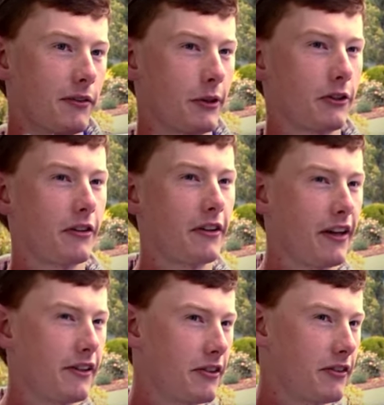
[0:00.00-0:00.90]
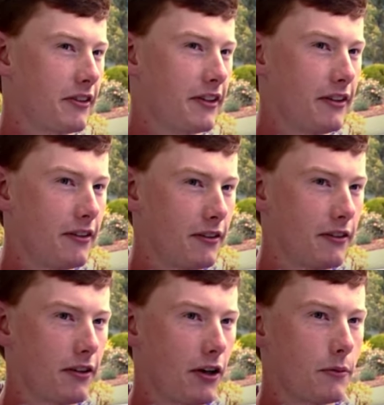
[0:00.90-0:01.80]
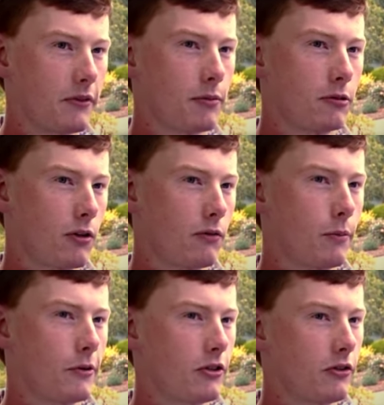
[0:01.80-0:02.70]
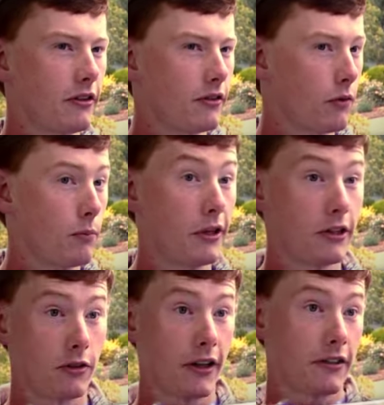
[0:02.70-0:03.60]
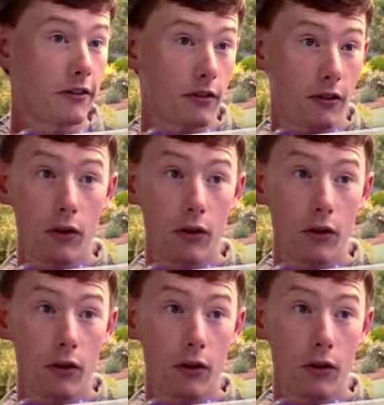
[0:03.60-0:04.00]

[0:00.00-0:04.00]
because I think the HSC opens up a lot of opportunities for many trades.